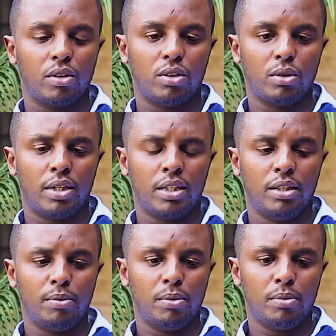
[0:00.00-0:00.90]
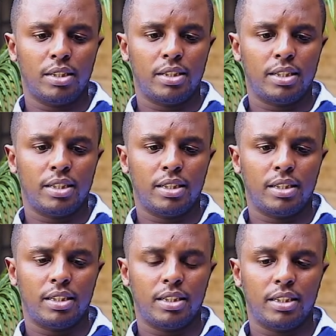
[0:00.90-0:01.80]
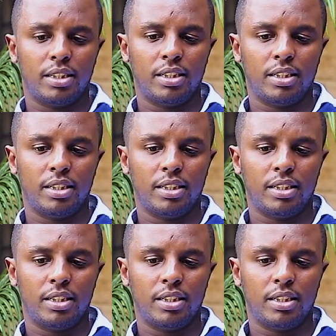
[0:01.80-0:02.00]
So at the moment, uh,